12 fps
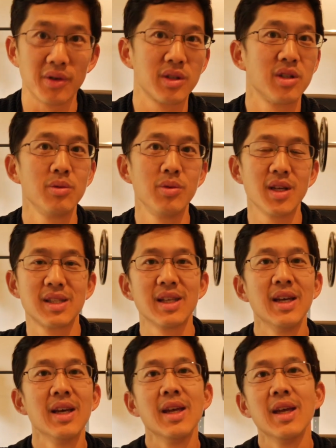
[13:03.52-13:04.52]
for two weeks
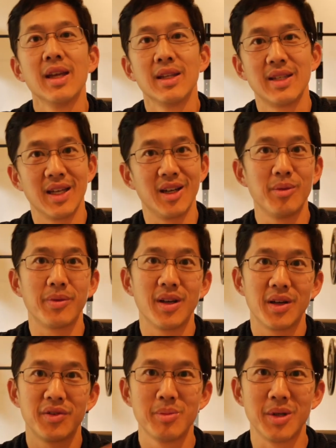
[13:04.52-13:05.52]
to help
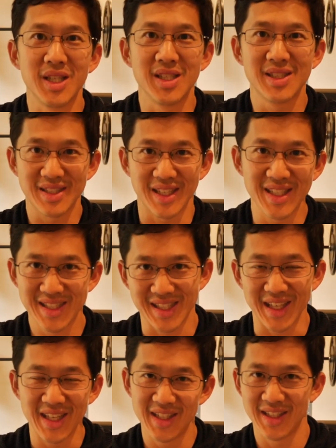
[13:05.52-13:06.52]
everybody stay
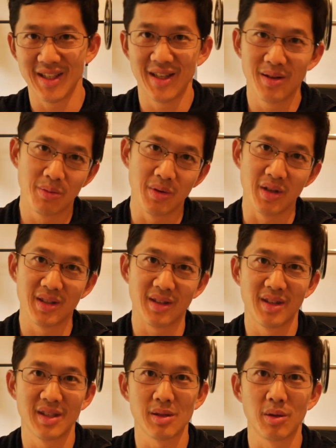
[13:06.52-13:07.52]
sane
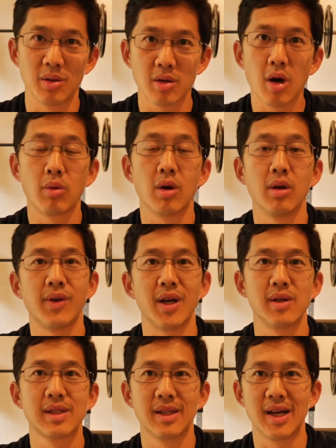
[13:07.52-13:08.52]
with this whole
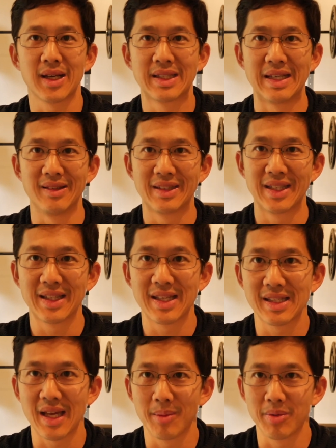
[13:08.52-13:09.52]
coronavirus lockdown thing
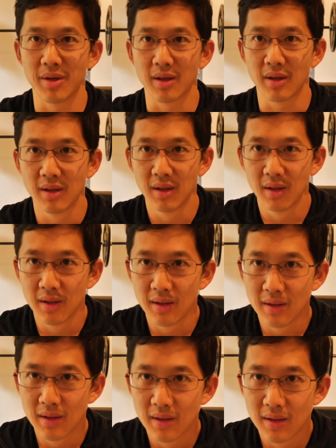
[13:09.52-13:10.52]
that's happening
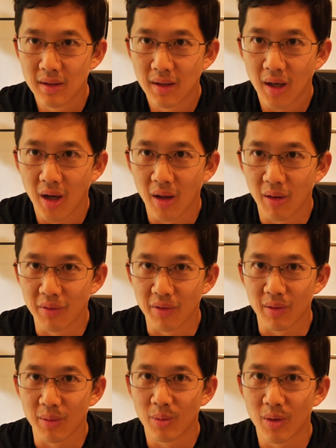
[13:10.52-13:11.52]
all
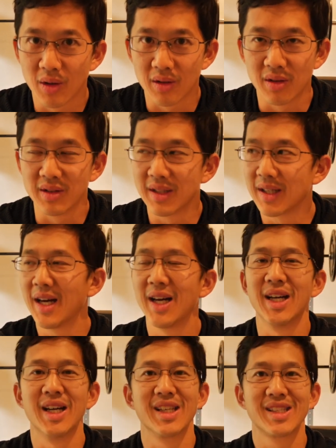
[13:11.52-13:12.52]
over the world.
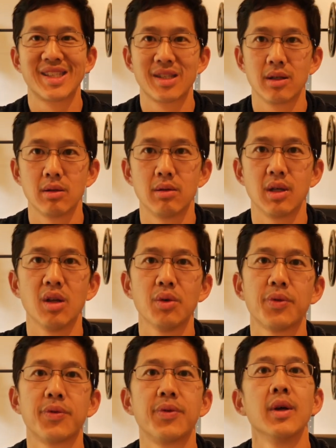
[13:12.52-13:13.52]
Uh, so
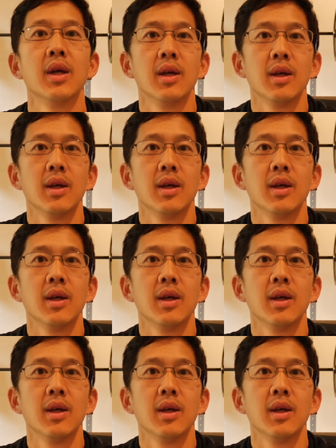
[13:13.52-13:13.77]
if